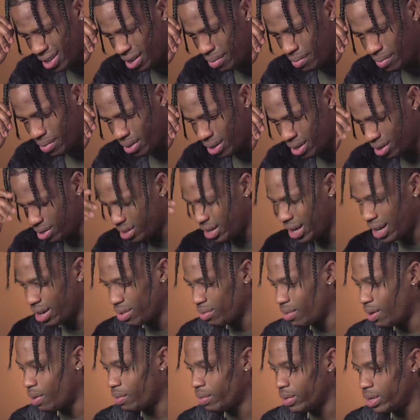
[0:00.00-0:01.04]
I'm, like
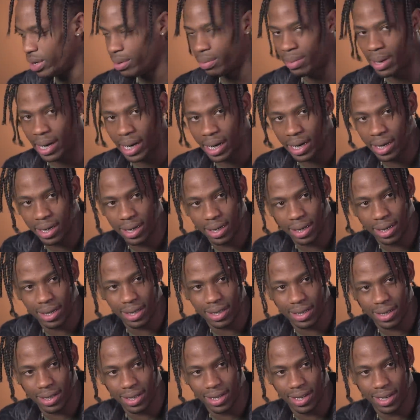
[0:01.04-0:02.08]
why would he buy?
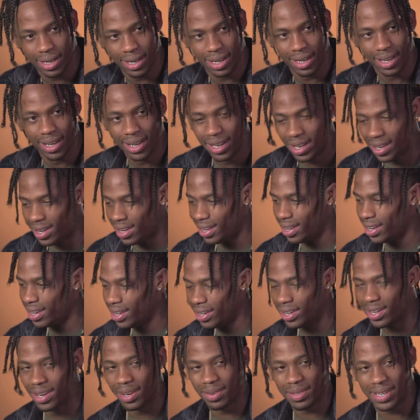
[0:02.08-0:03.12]

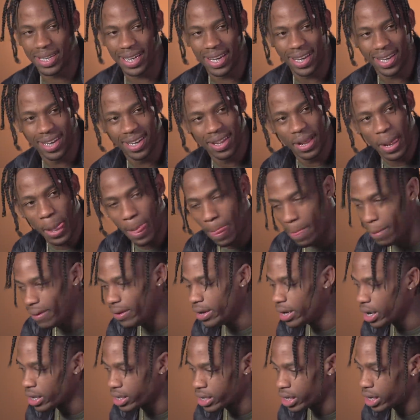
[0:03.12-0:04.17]
You know what I'm saying? Yeah. Well,
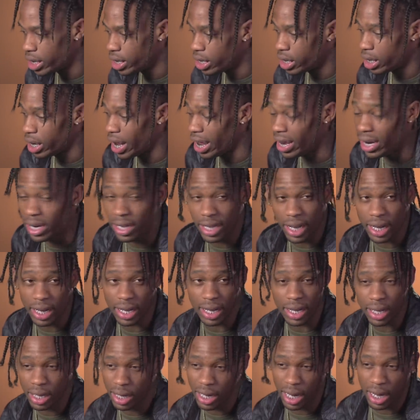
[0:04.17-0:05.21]
you definitely want
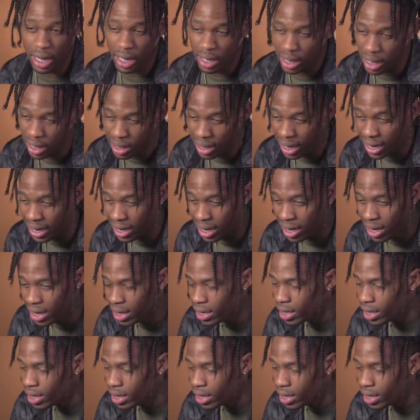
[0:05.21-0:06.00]
anything. Anything like,